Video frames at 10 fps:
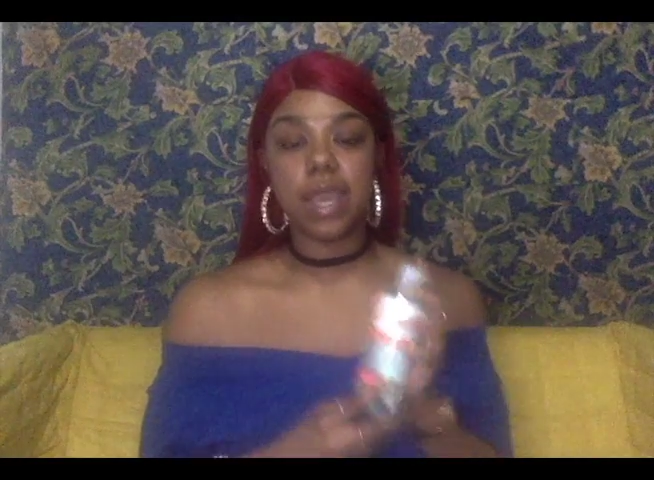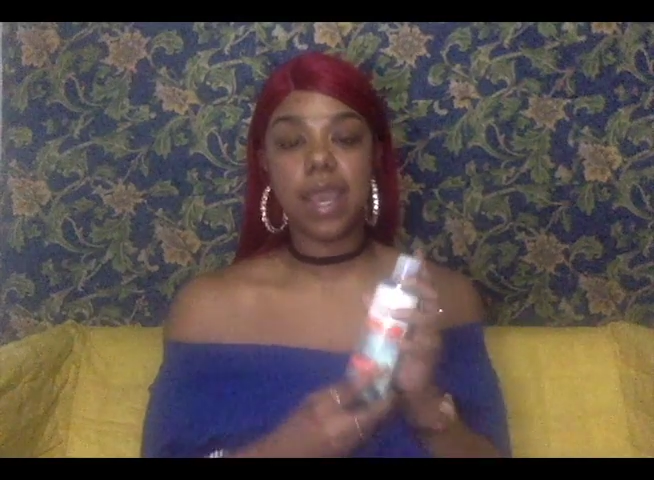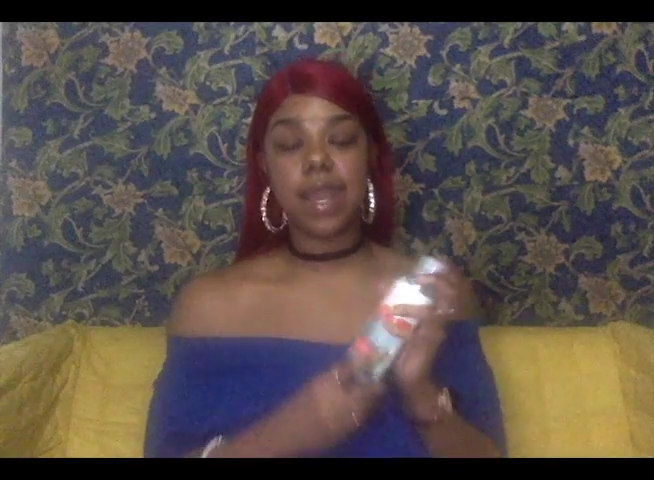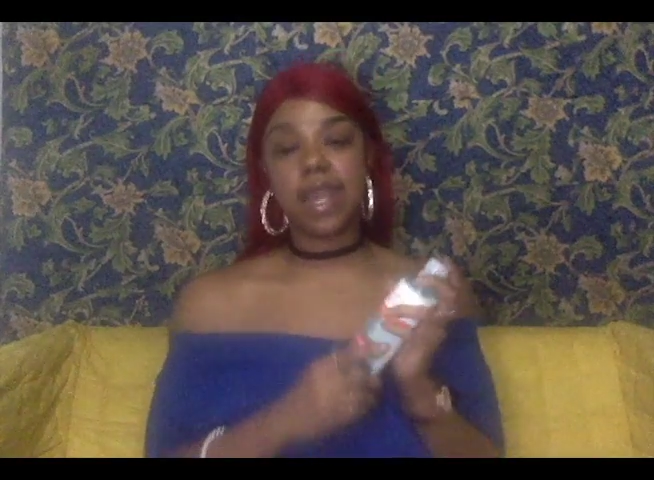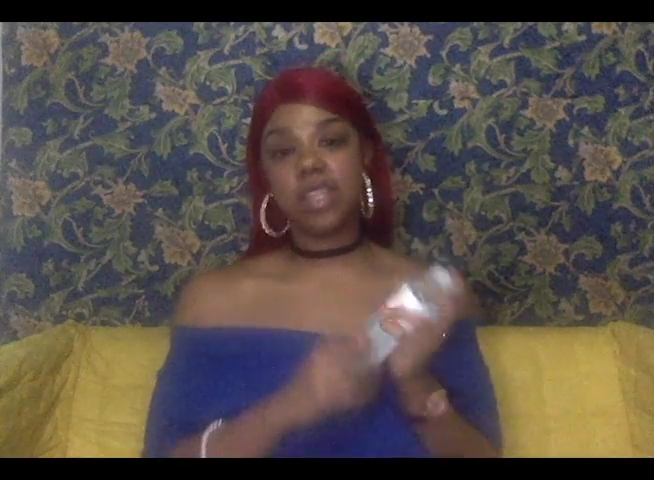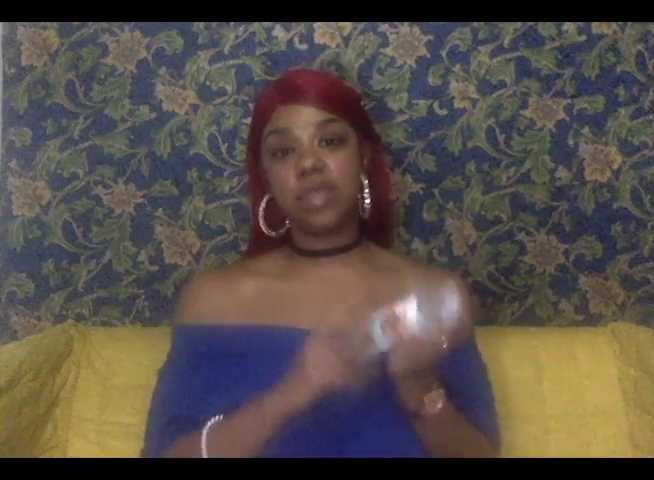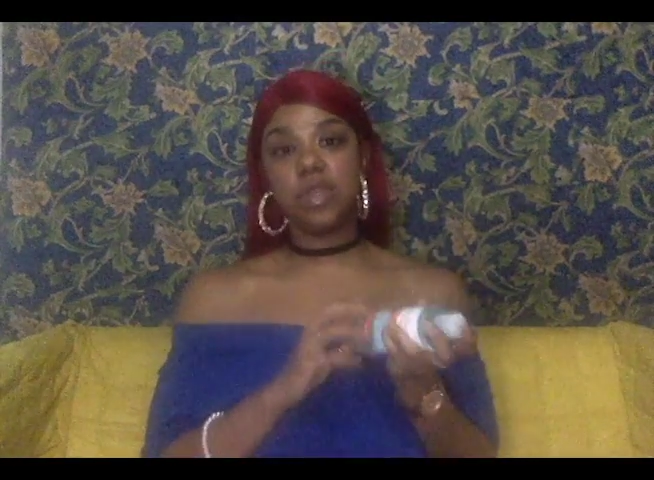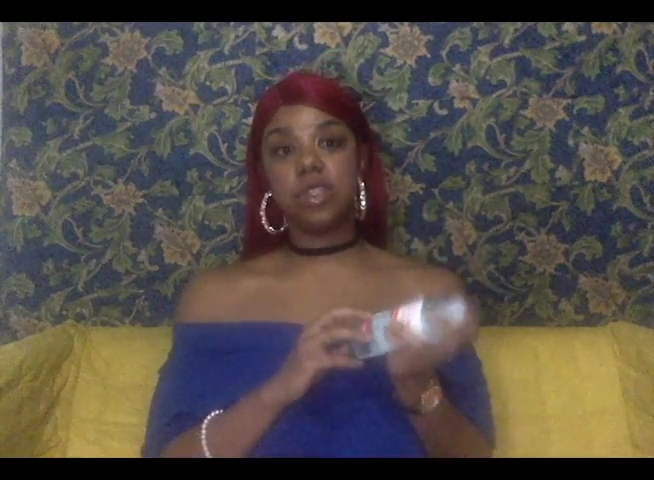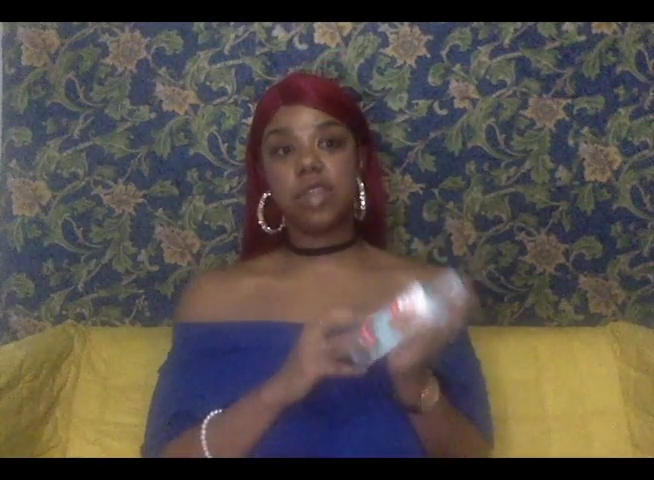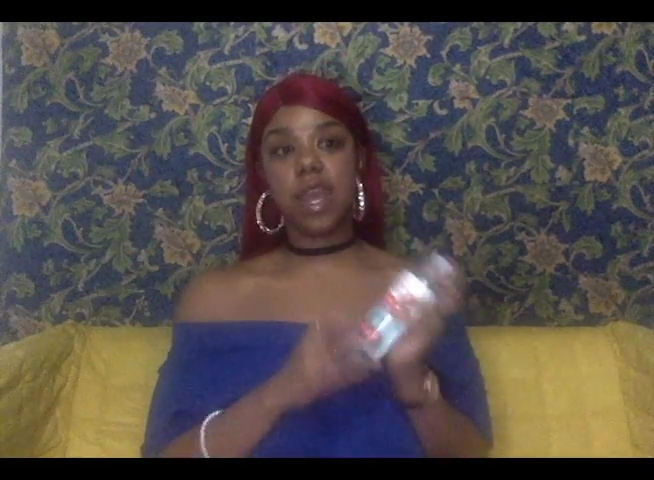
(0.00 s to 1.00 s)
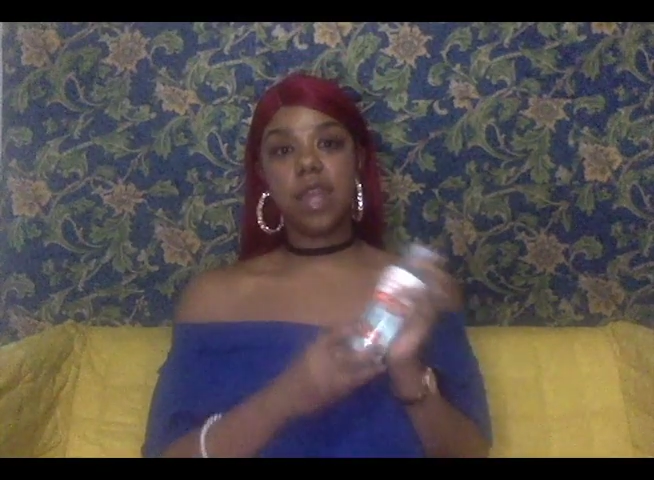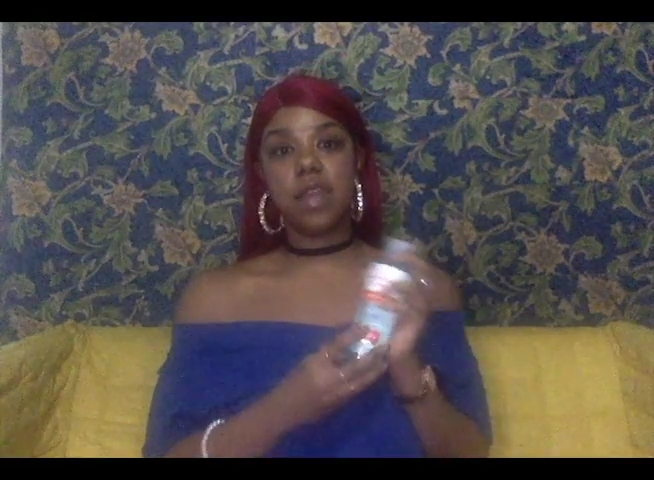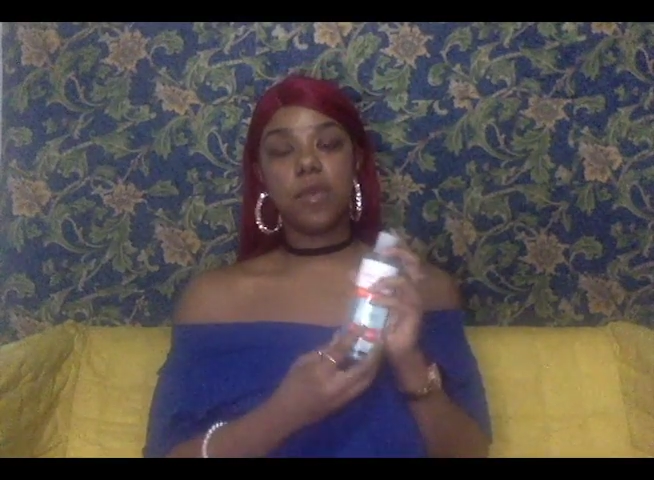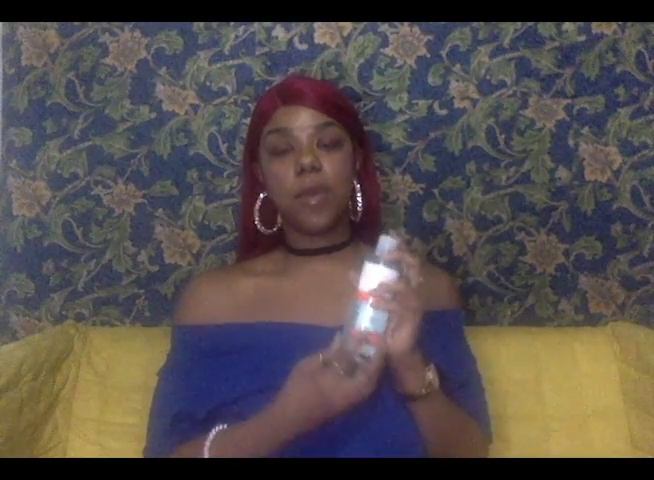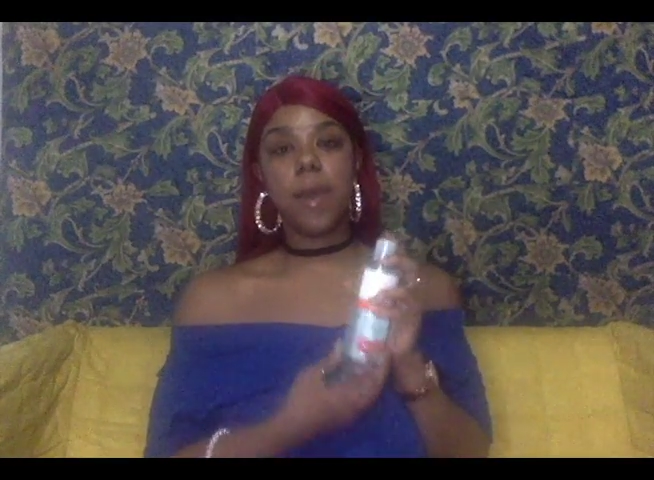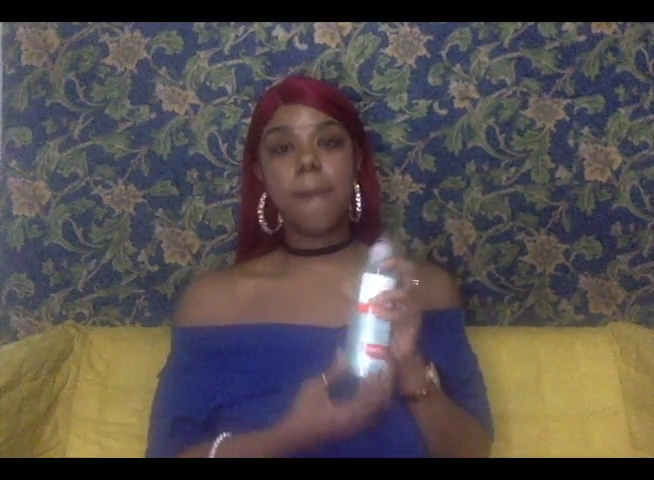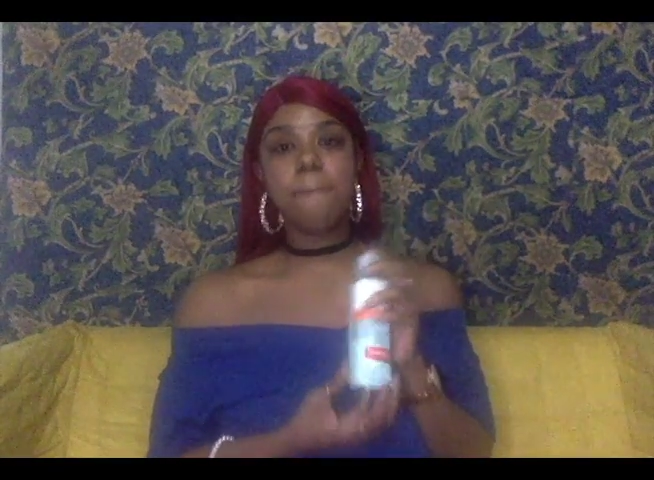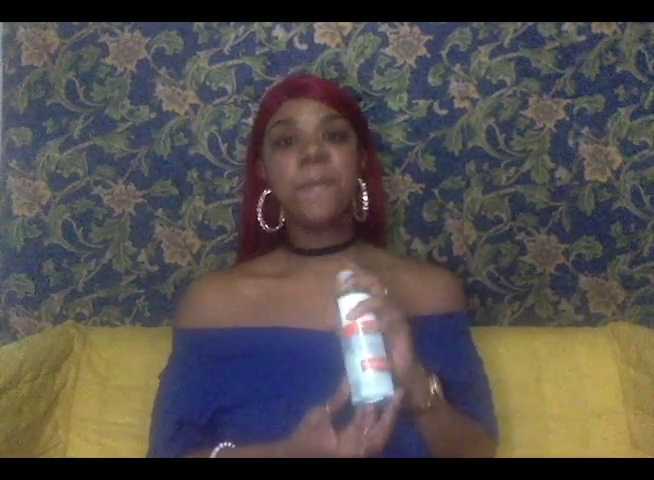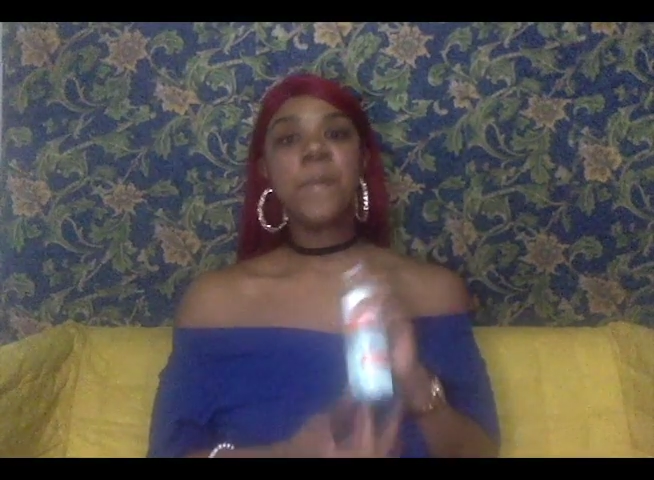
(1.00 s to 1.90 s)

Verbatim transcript: and I just wanted to try another one.